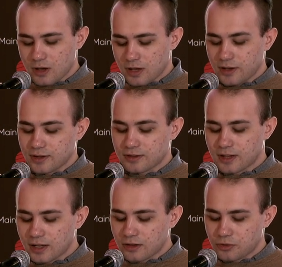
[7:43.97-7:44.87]
In
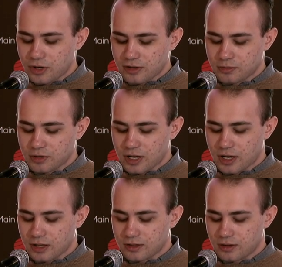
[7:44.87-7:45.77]
San Andreas, we
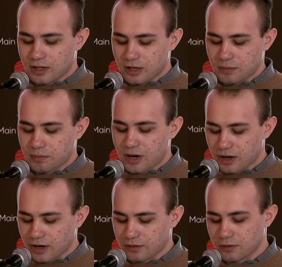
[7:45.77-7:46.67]
had the
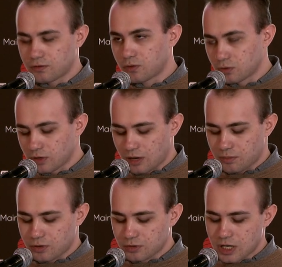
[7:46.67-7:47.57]
purchase of food
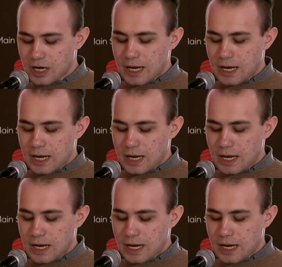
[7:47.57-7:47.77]
approach.